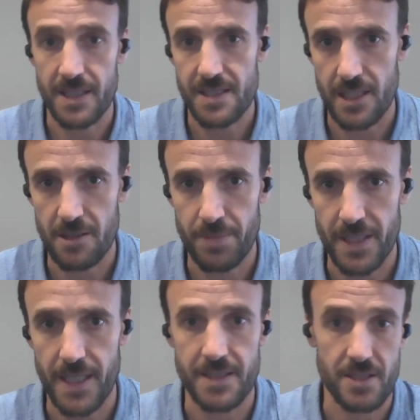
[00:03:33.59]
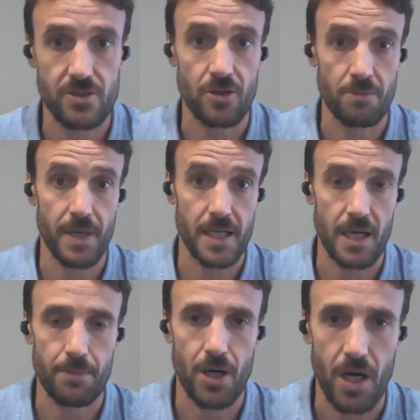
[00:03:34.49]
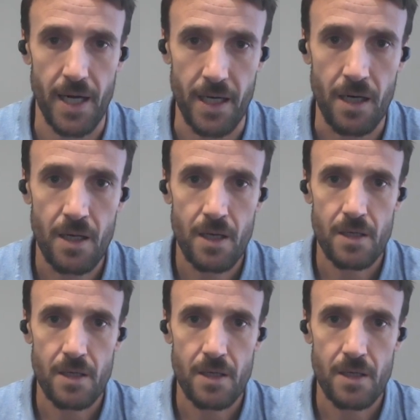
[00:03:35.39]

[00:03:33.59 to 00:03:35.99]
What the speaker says: and sell a bit as it's gone back up higher.